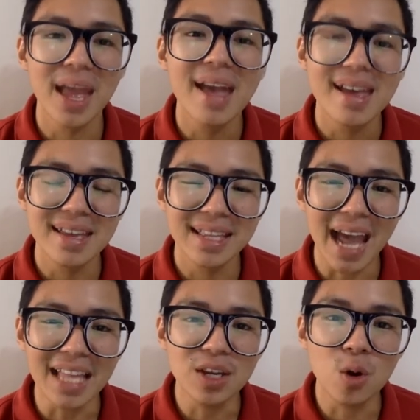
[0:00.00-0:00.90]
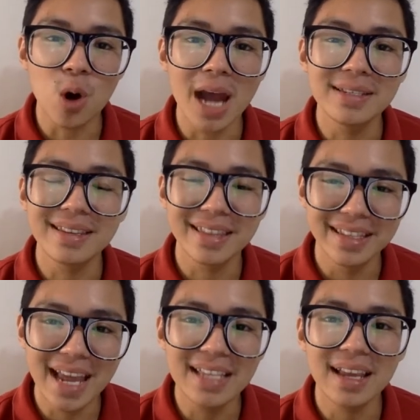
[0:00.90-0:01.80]
In categorizing the
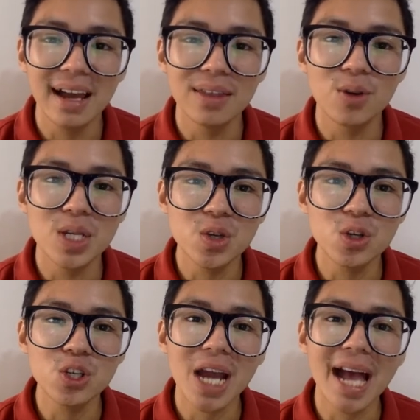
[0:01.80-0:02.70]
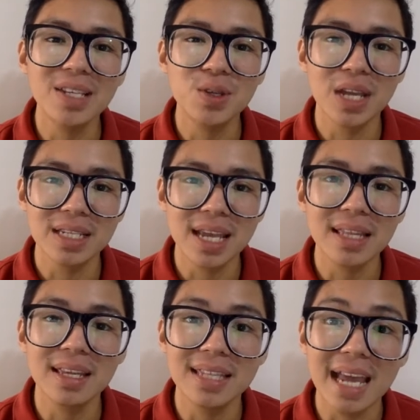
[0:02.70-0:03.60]
data, the researcher has to
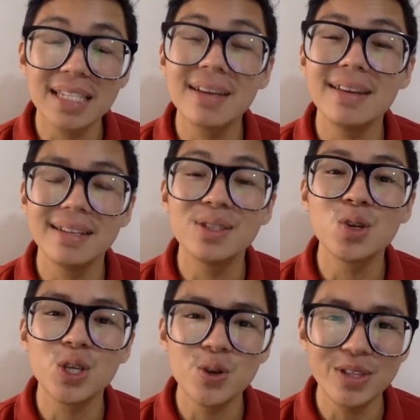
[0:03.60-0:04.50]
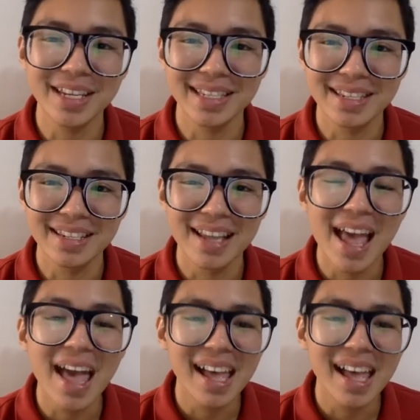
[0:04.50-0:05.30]
dissect the data into units.